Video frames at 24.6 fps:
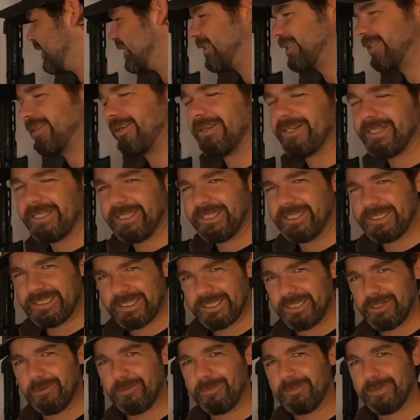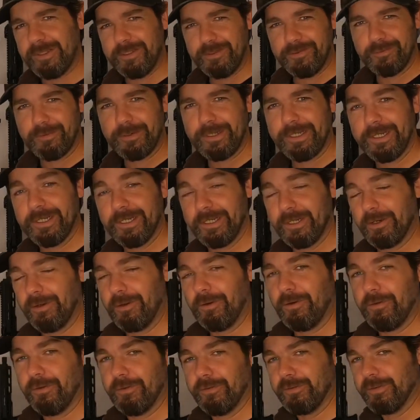slightly sloppy trigger
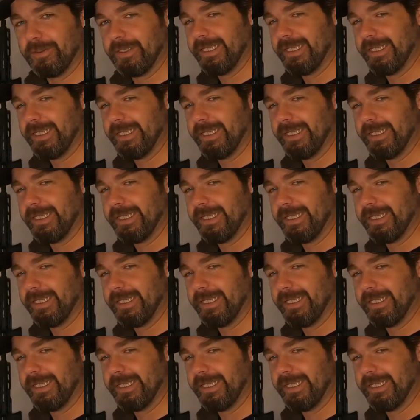on